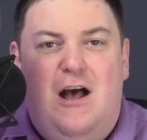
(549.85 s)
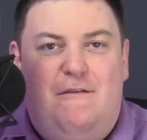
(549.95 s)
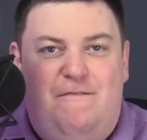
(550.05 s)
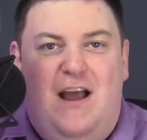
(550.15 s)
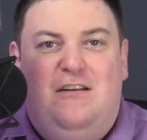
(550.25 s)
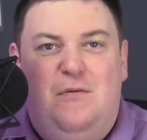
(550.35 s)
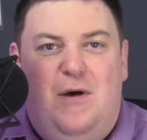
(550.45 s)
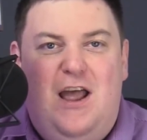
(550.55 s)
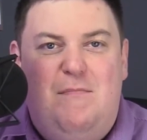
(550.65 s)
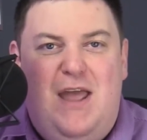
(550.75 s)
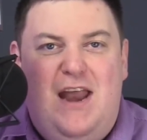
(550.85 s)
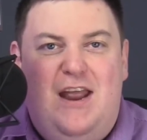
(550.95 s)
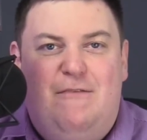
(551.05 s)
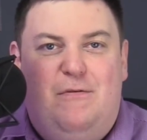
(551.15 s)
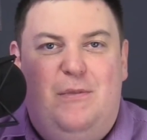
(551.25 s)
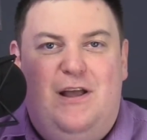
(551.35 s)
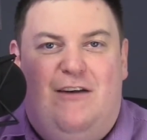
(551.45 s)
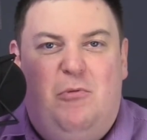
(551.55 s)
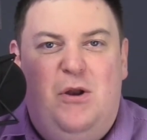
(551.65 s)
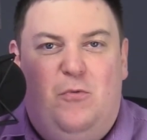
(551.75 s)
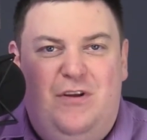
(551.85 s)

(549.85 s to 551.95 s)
affected by a mandate from the government